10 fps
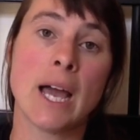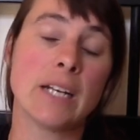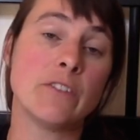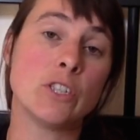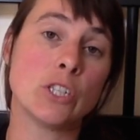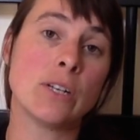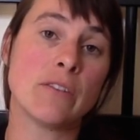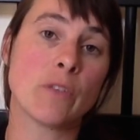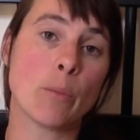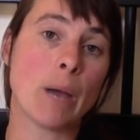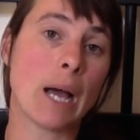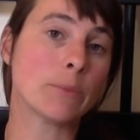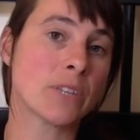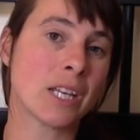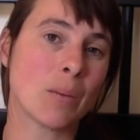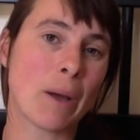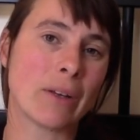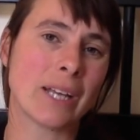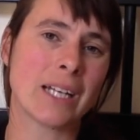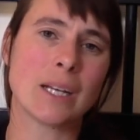And if you do lift them, perhaps think about
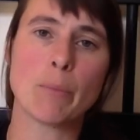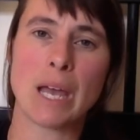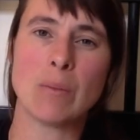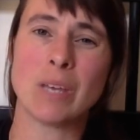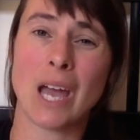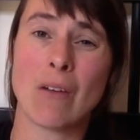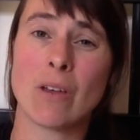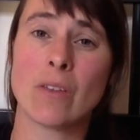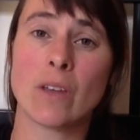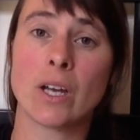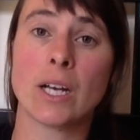getting a baby carrier that